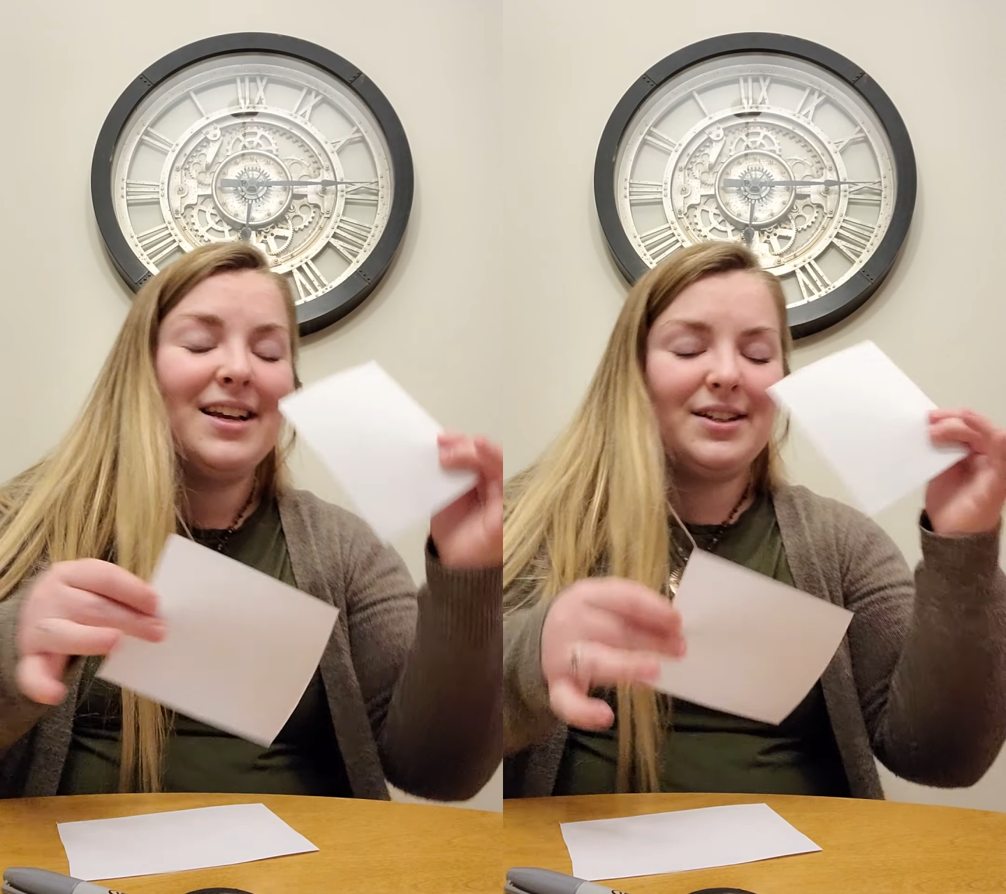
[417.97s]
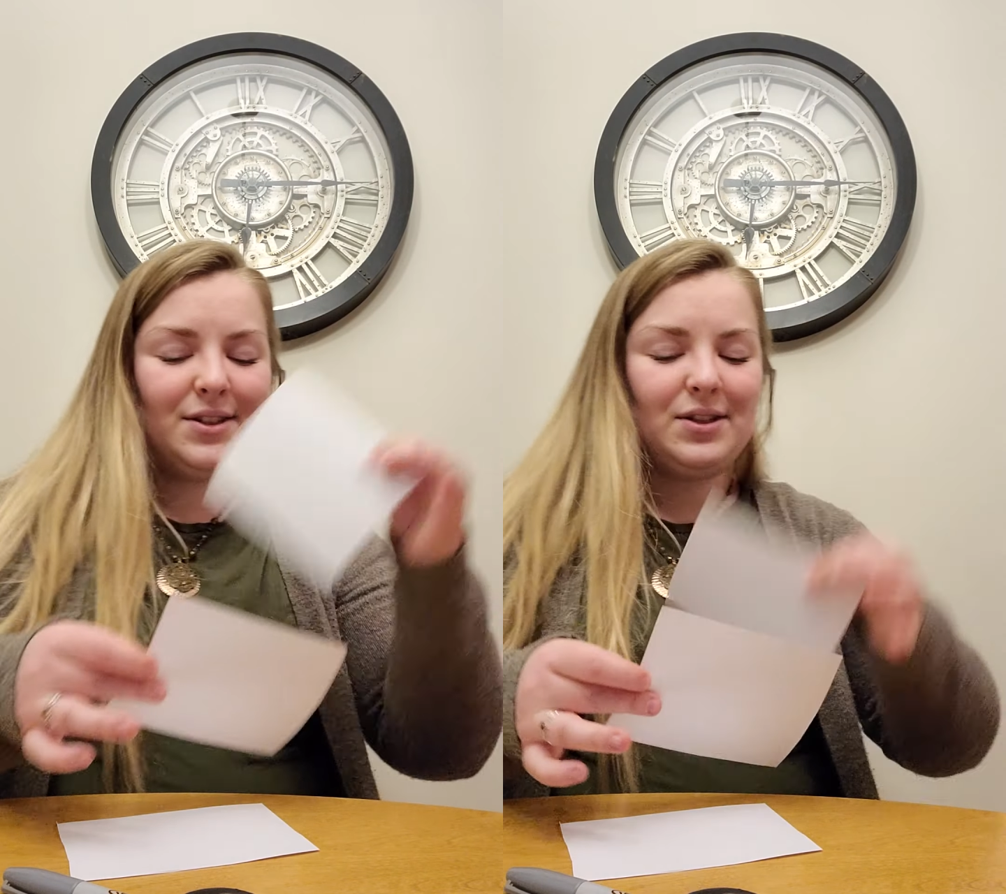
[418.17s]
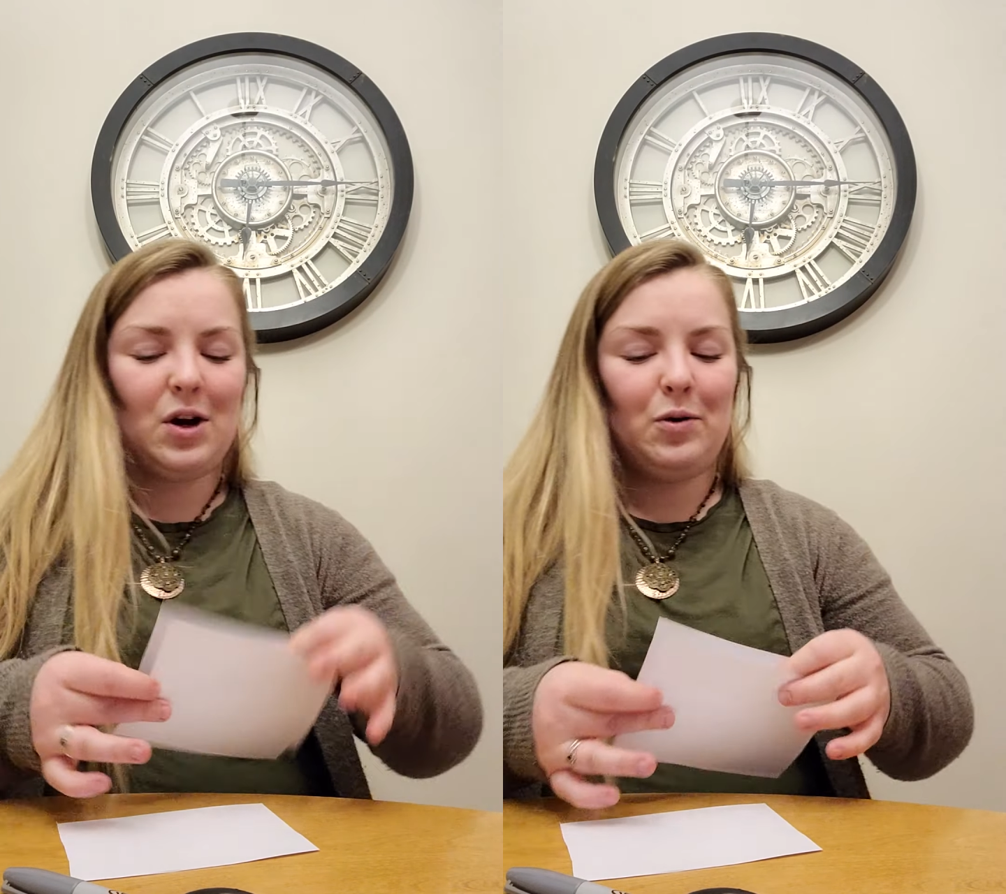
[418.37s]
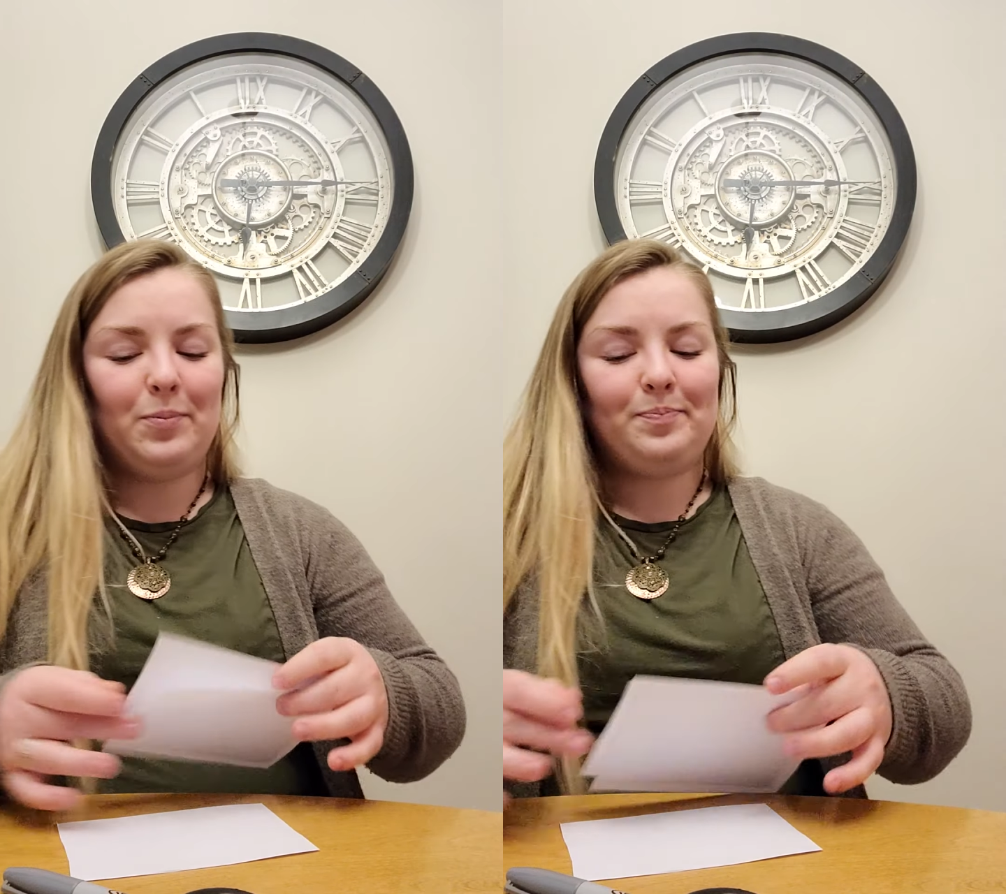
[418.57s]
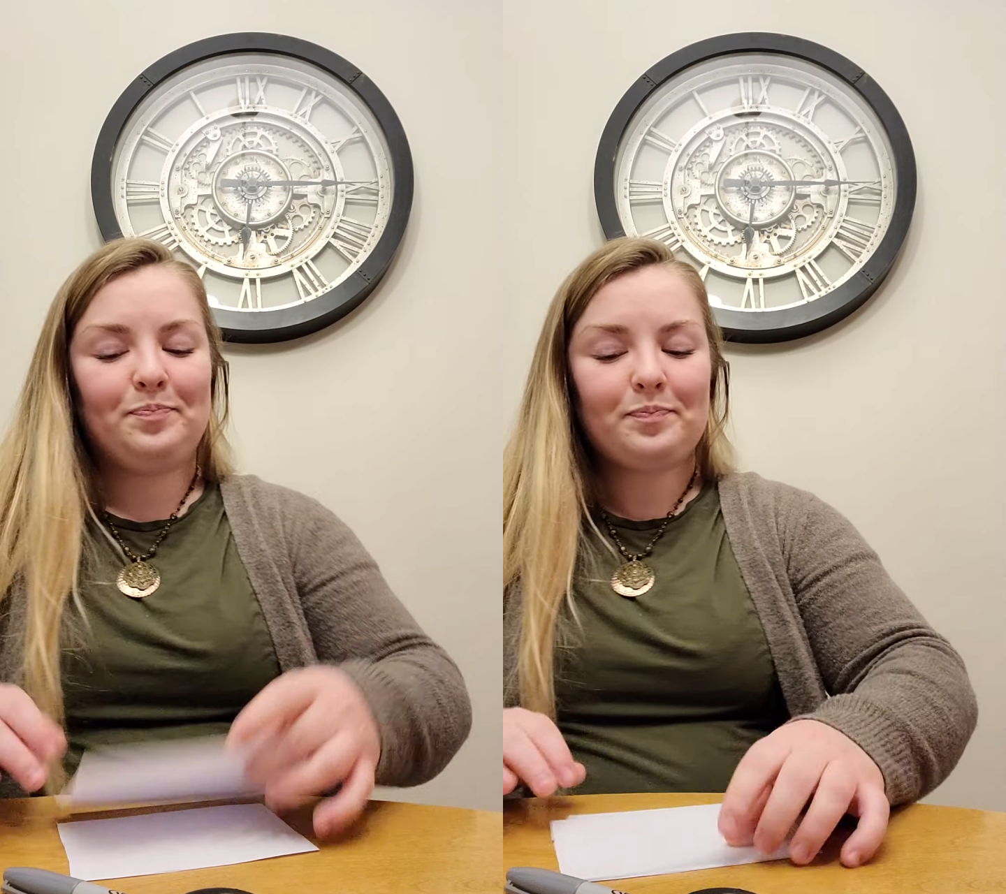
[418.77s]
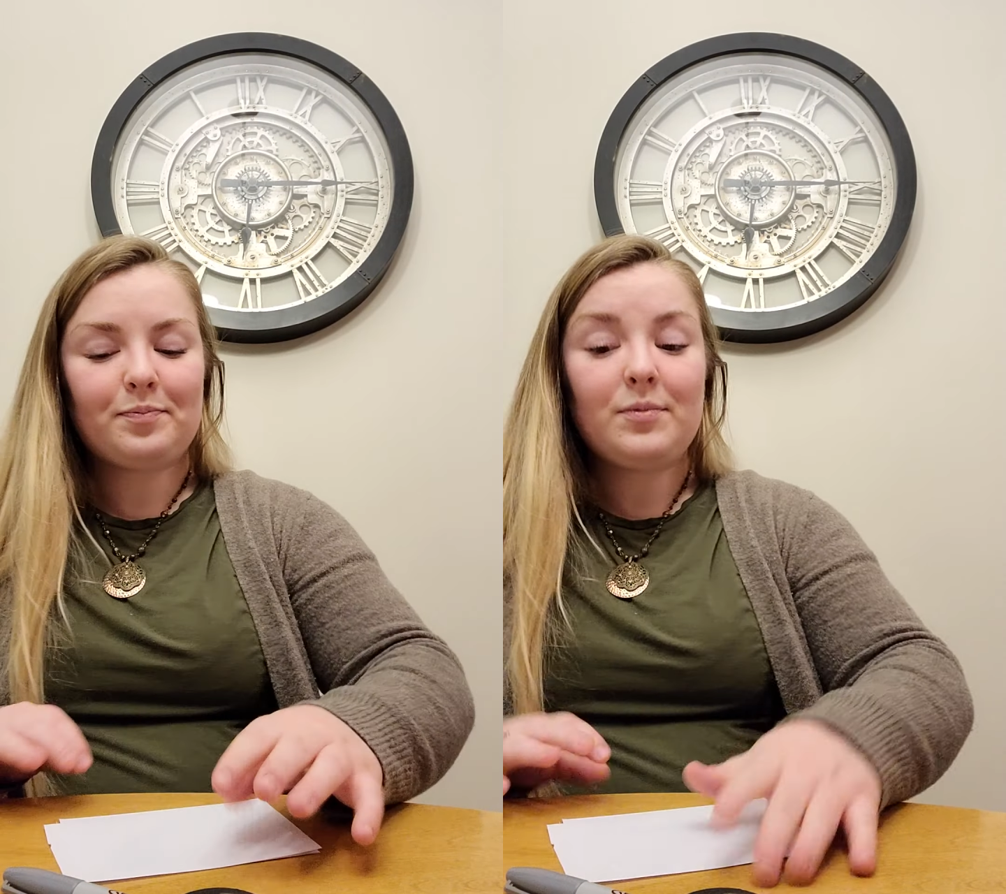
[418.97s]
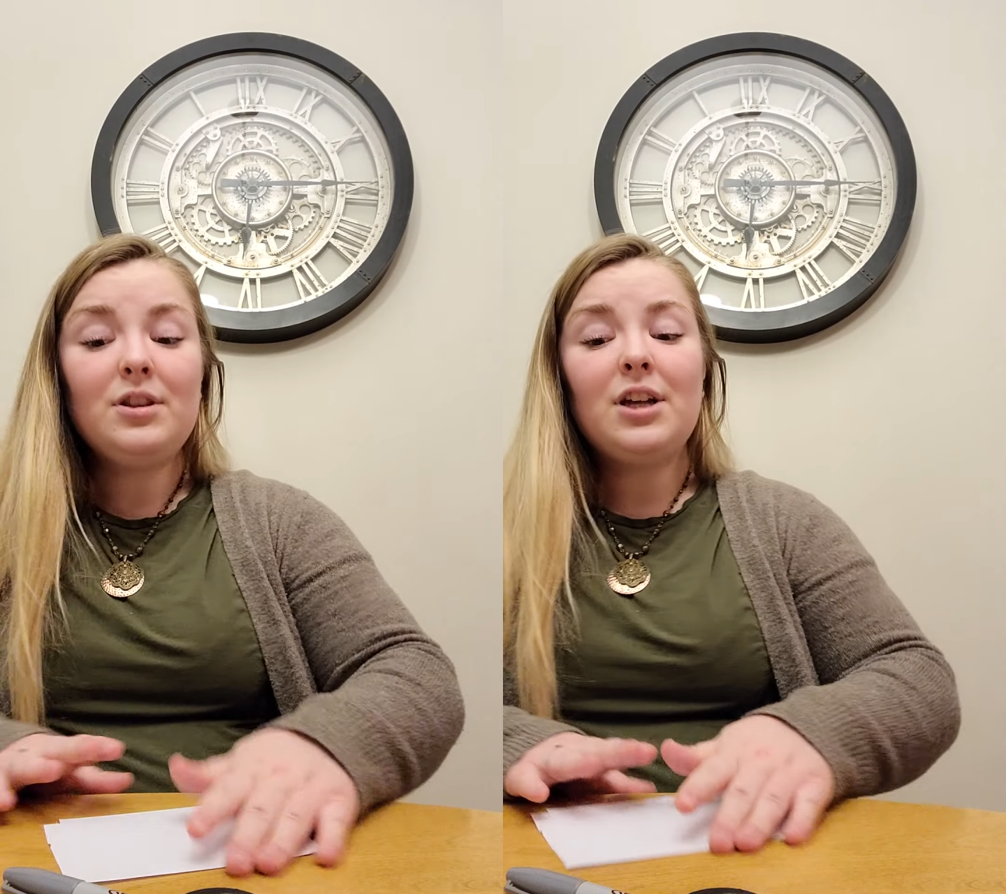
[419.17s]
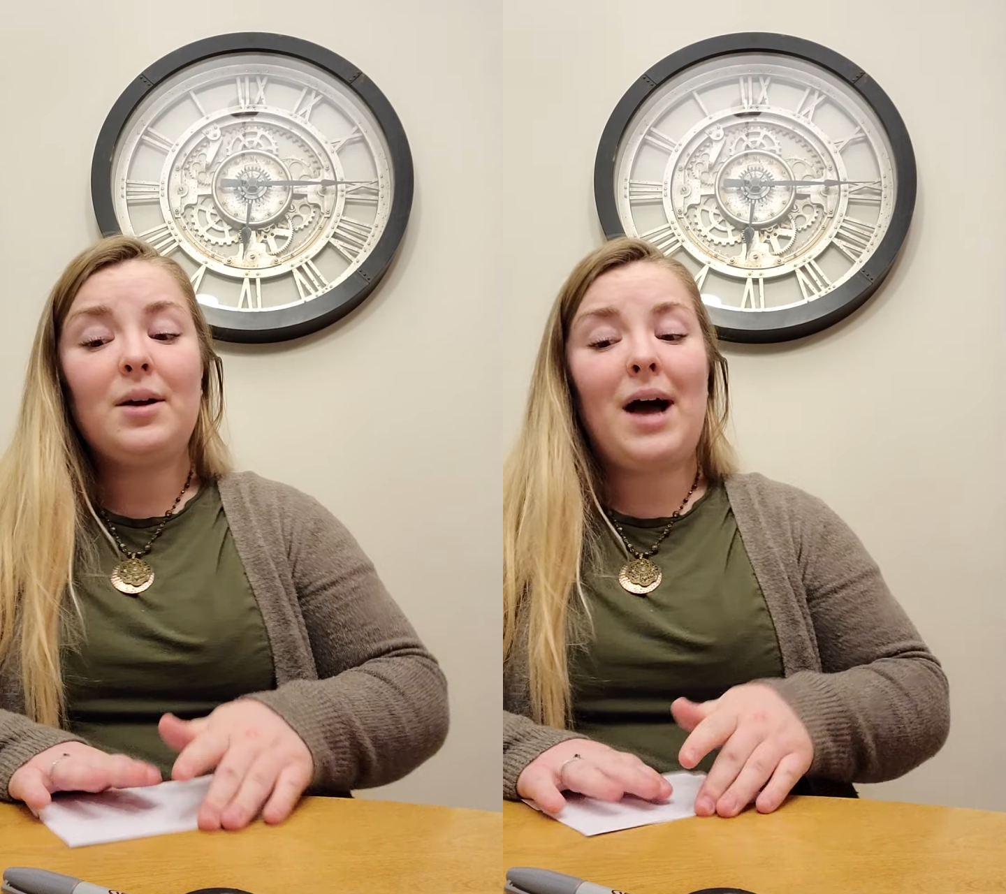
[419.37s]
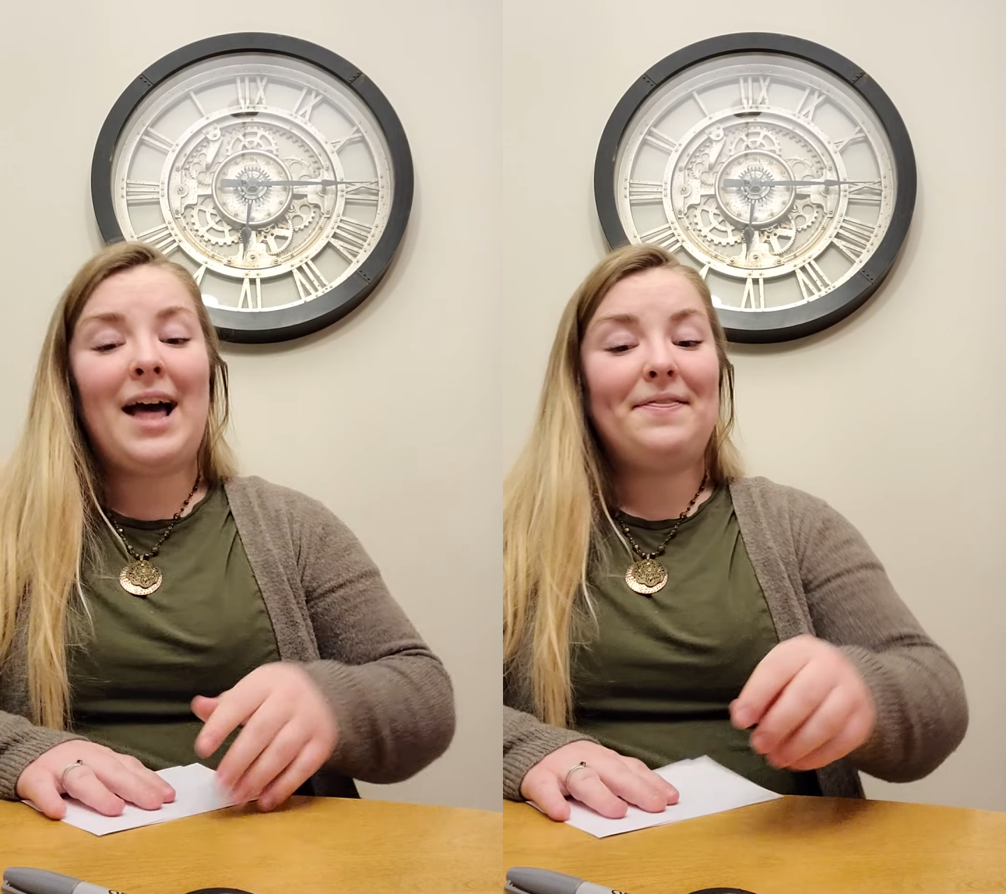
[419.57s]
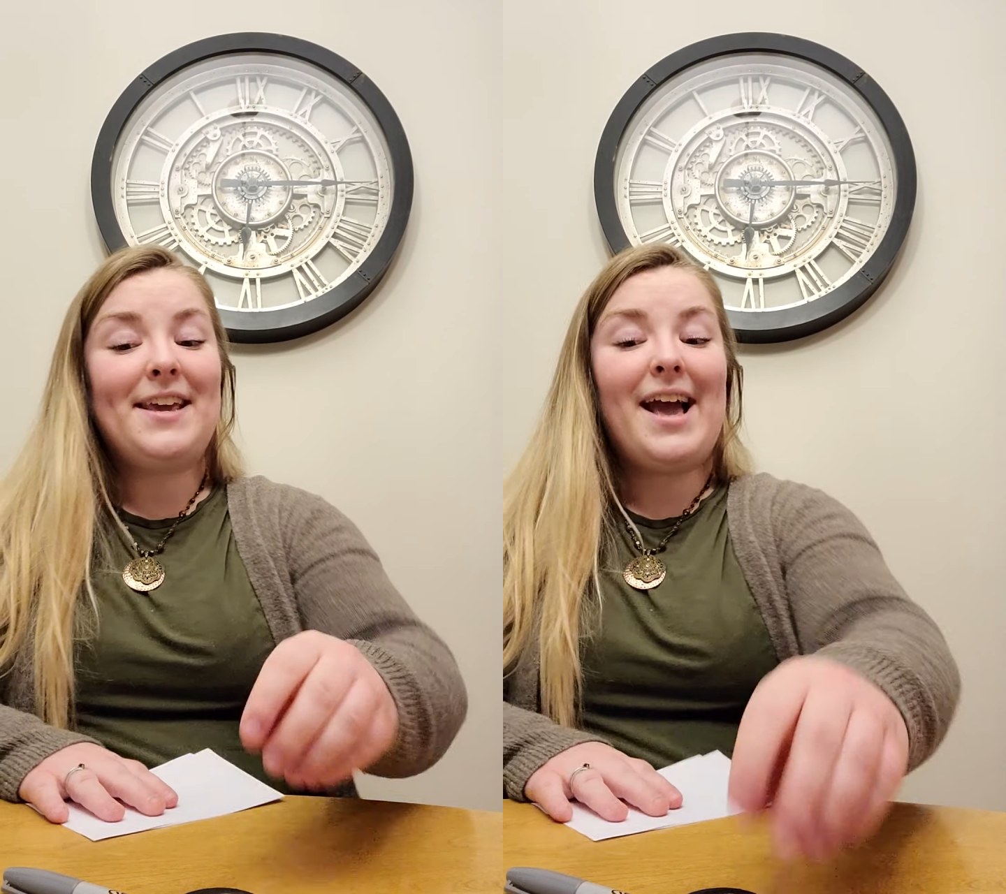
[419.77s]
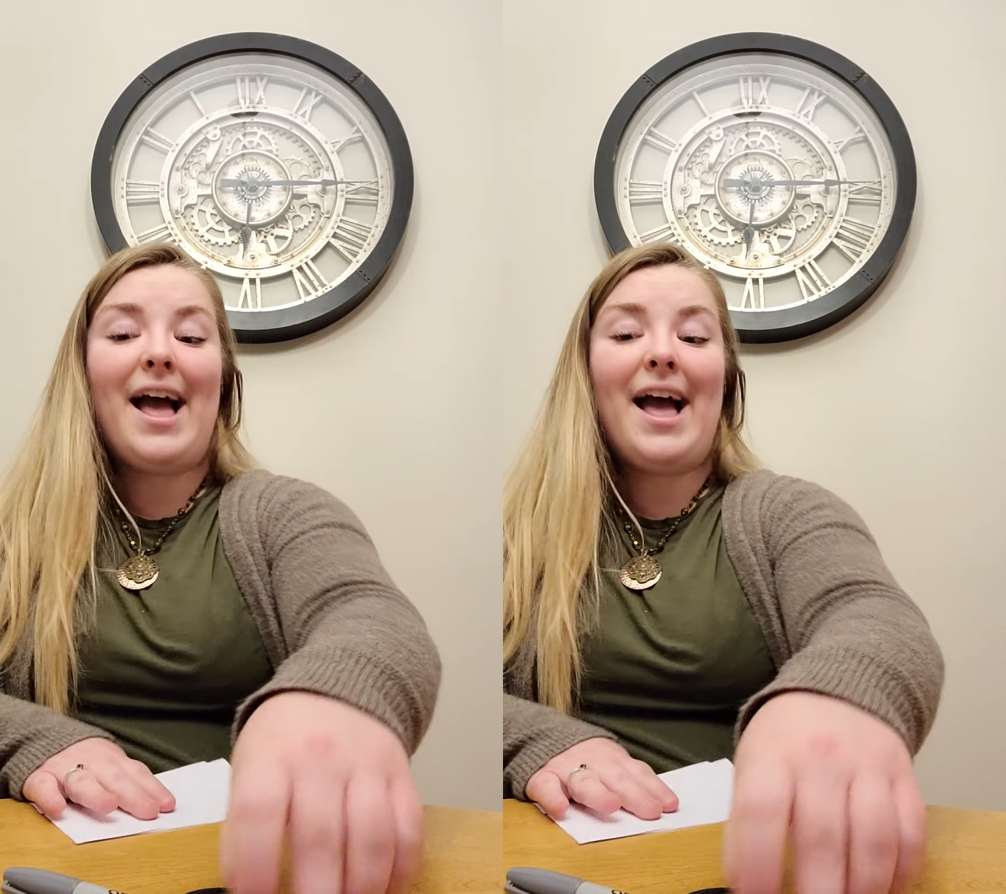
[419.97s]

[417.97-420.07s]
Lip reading: So at the